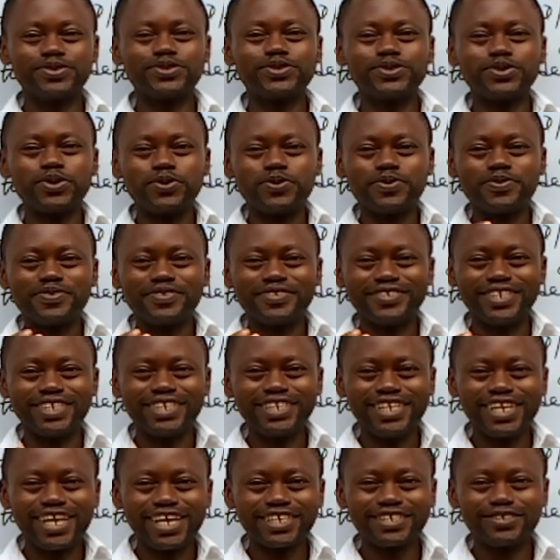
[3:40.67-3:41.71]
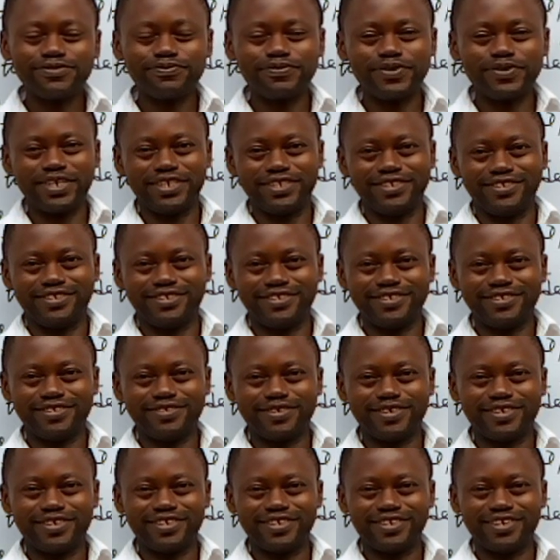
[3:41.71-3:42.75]
So the next phase
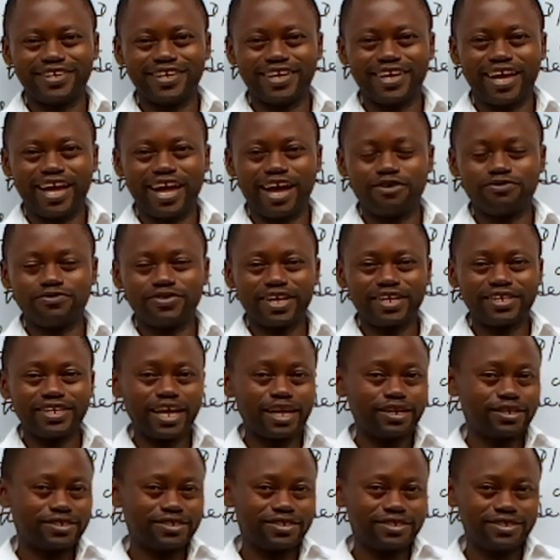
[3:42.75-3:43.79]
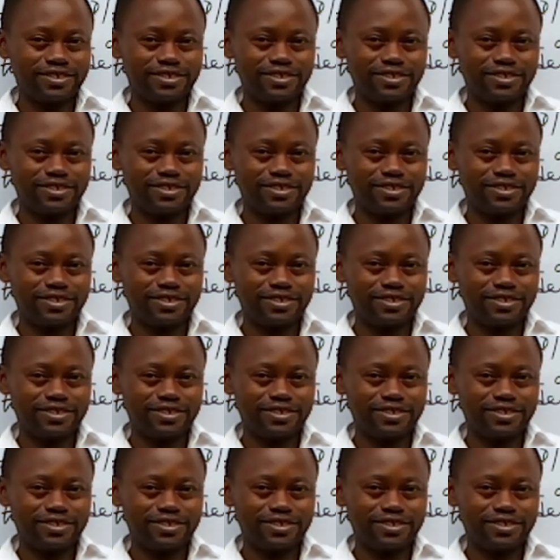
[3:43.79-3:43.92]
after that